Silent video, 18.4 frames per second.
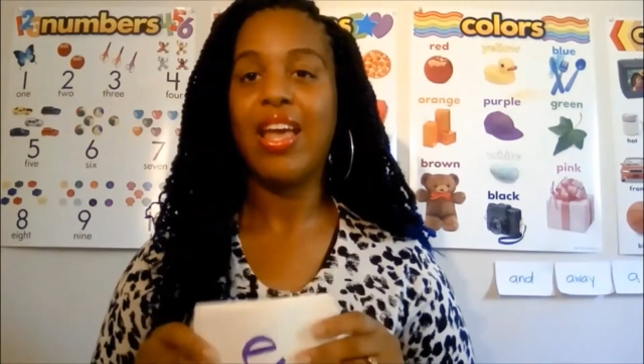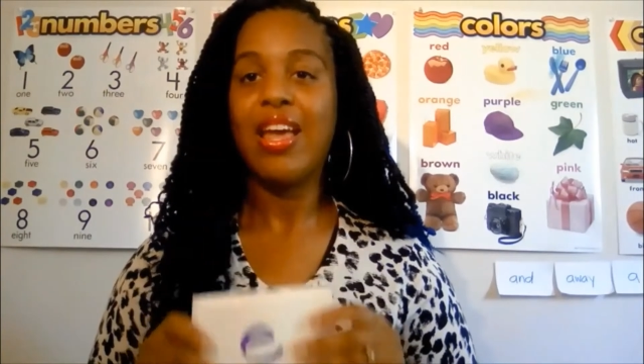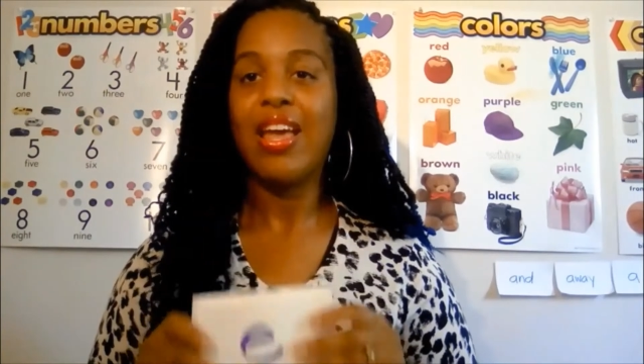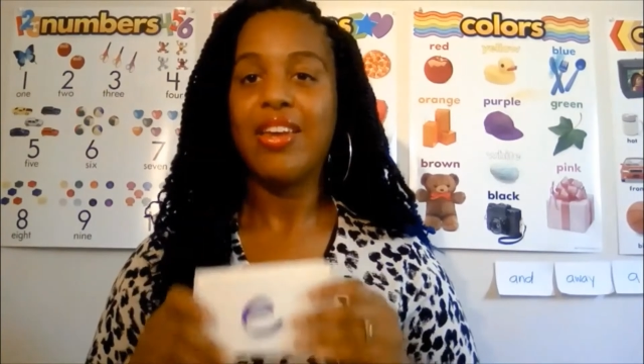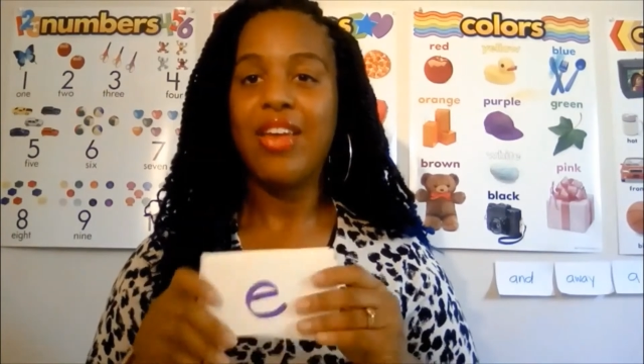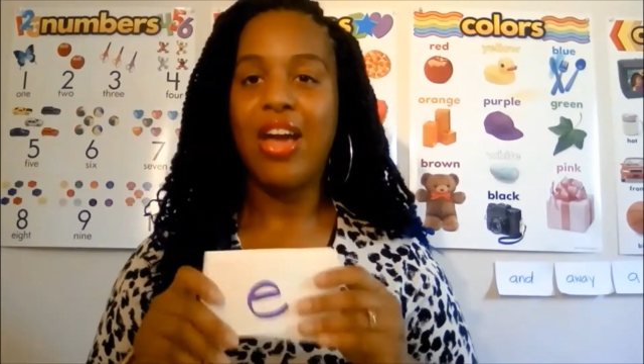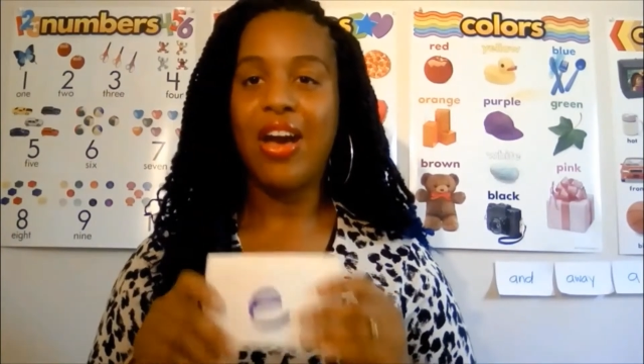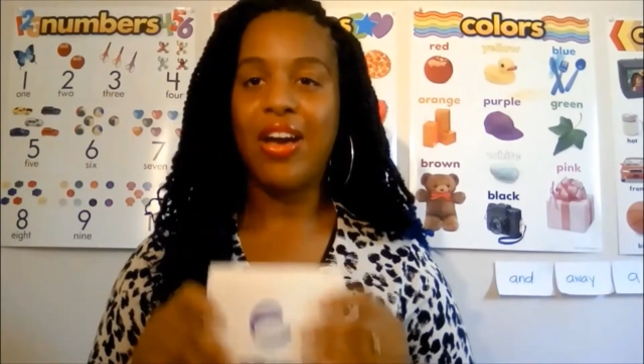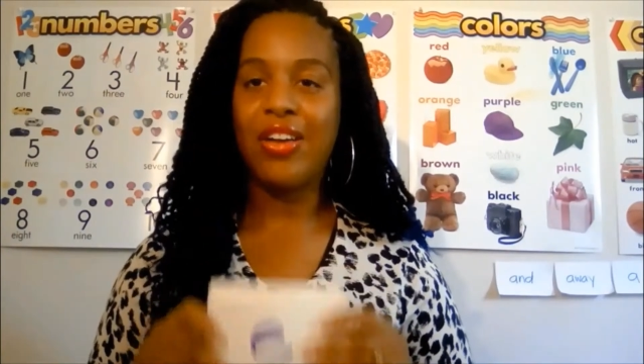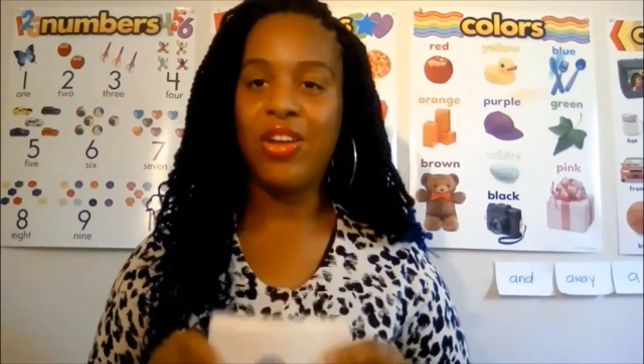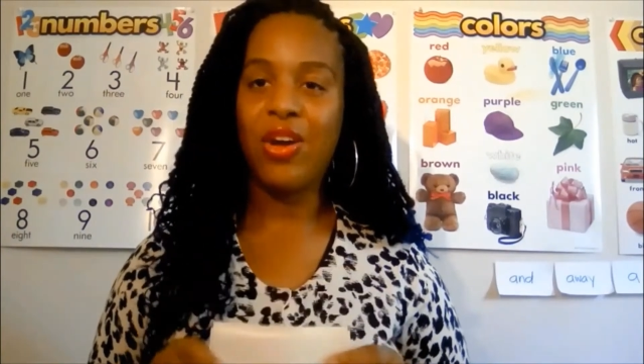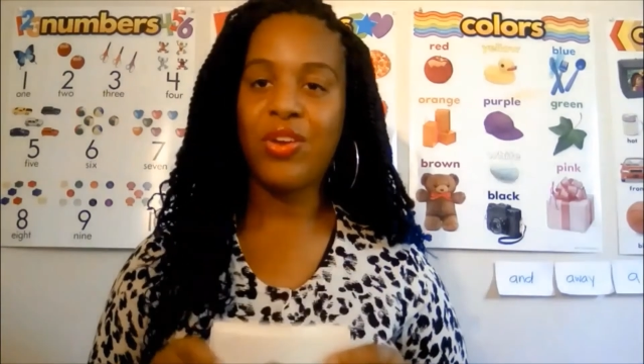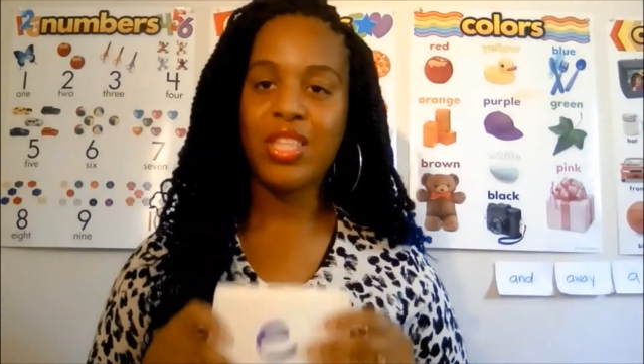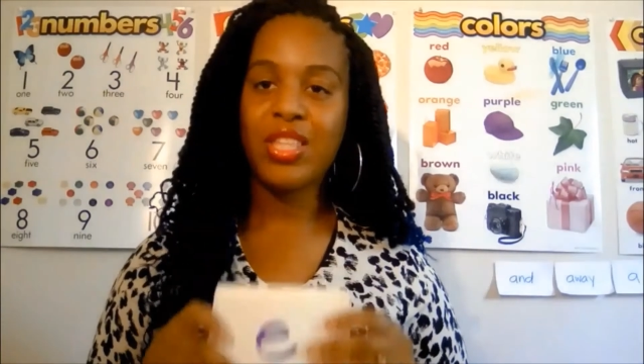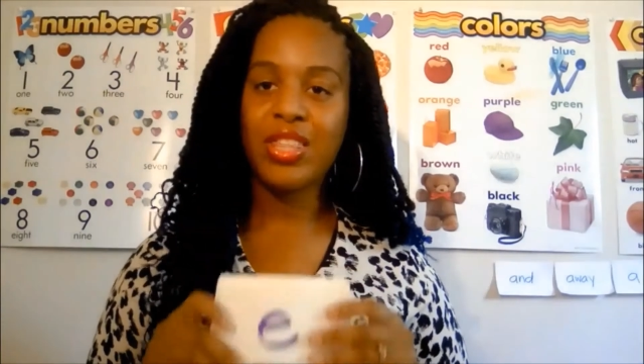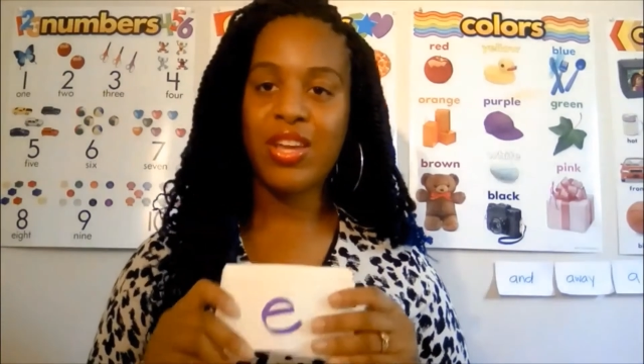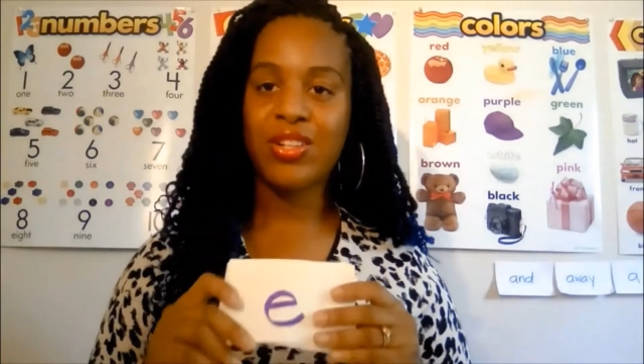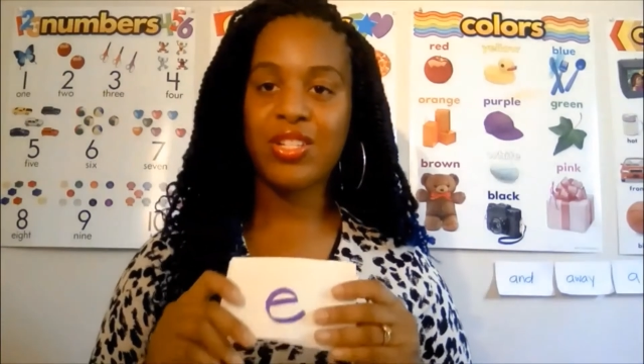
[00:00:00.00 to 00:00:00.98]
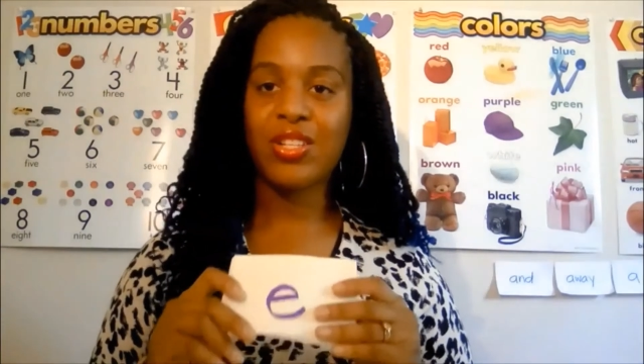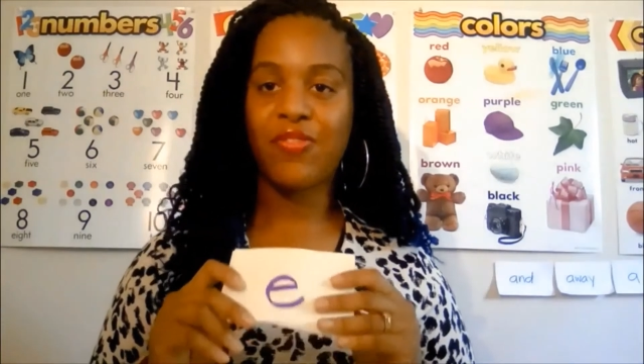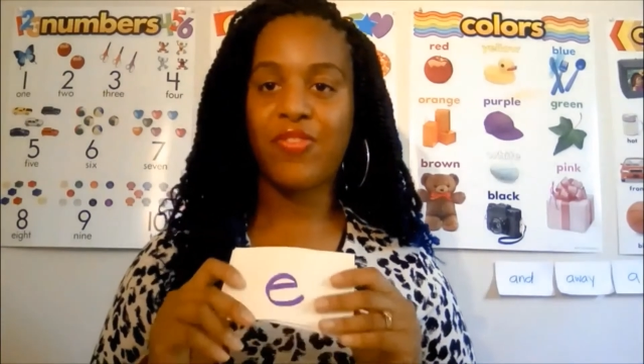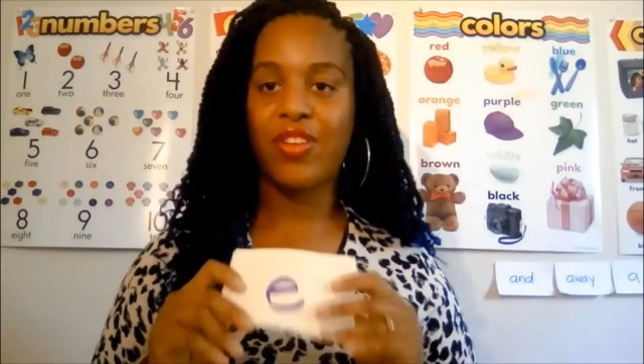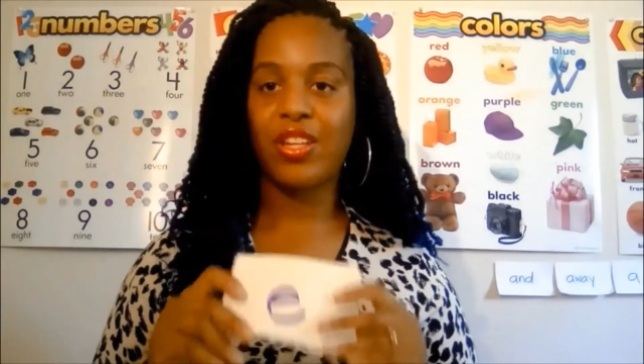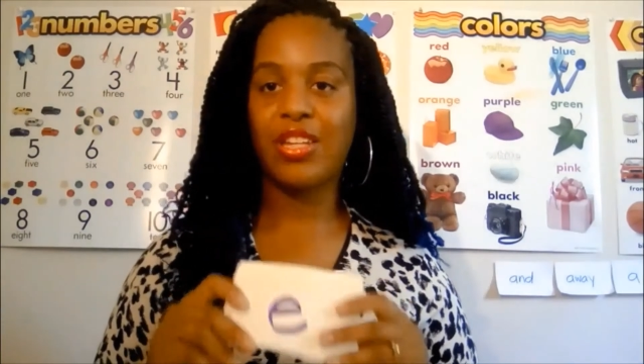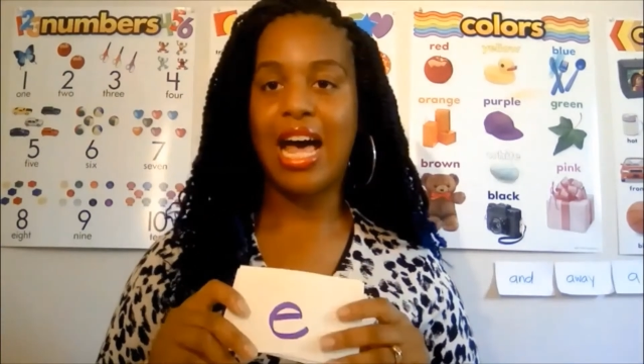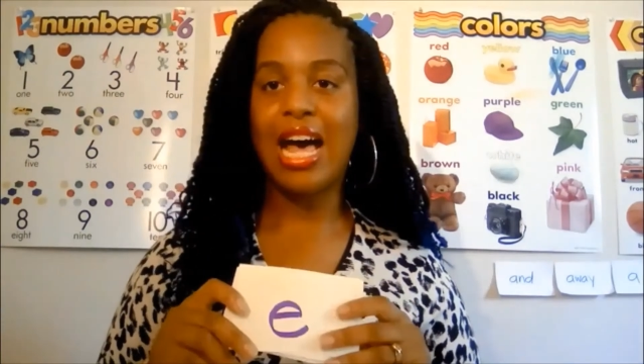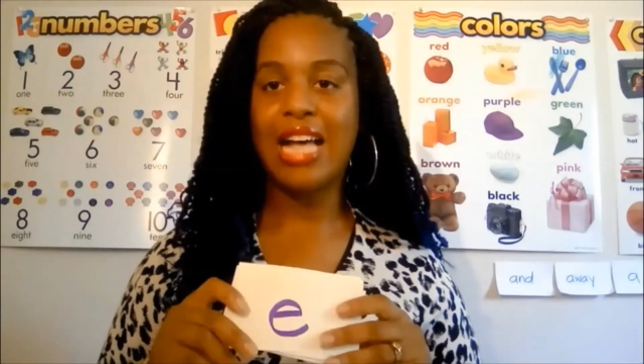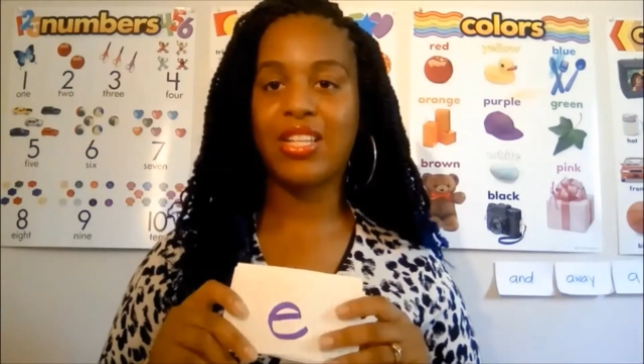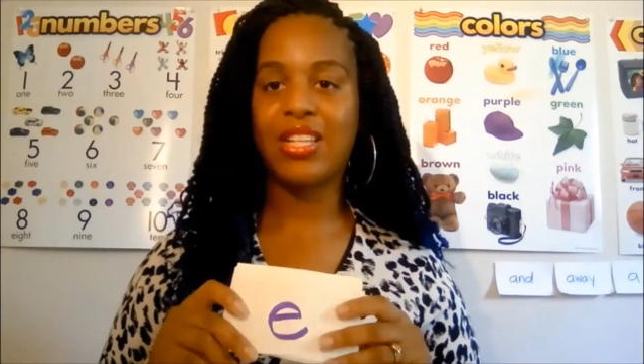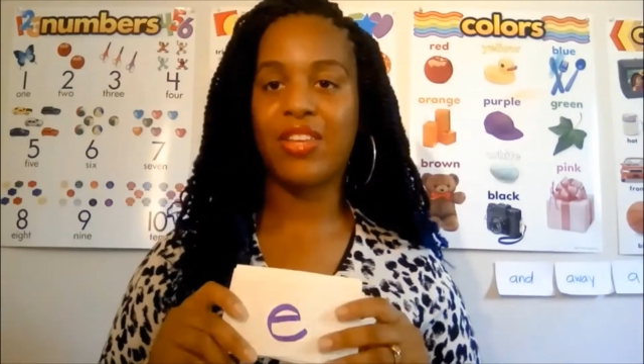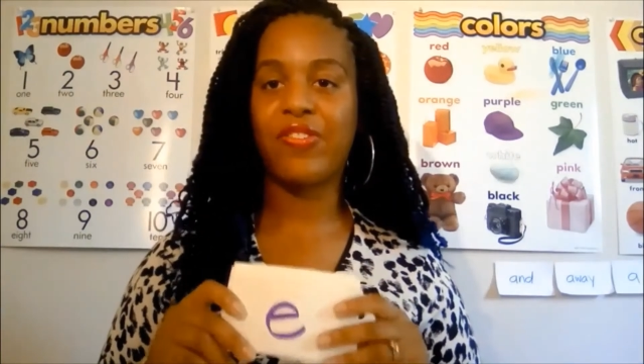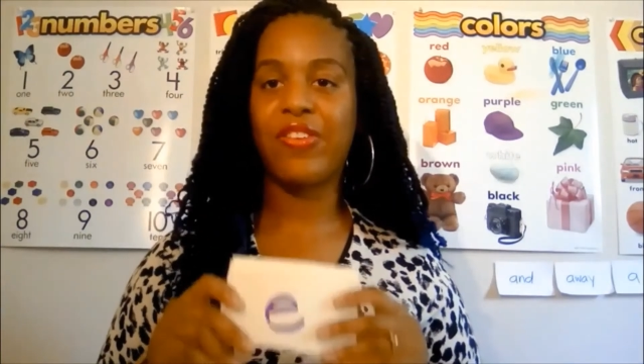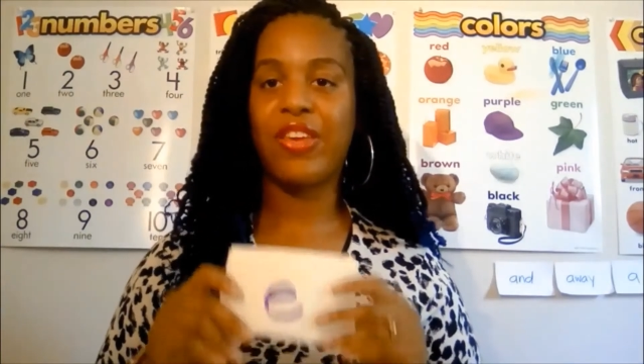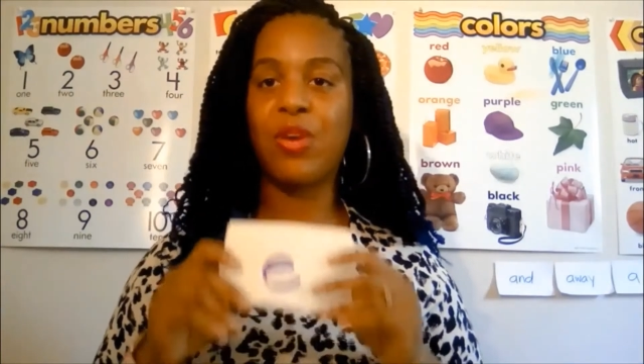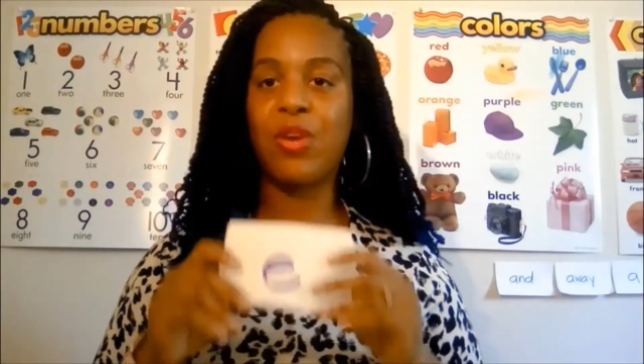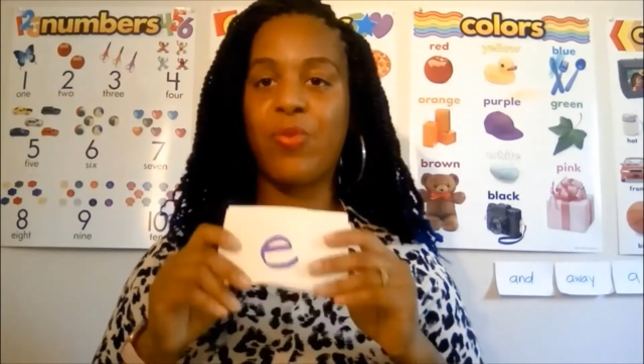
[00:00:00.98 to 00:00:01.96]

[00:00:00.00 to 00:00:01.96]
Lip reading: Now, I know that there's a philosophy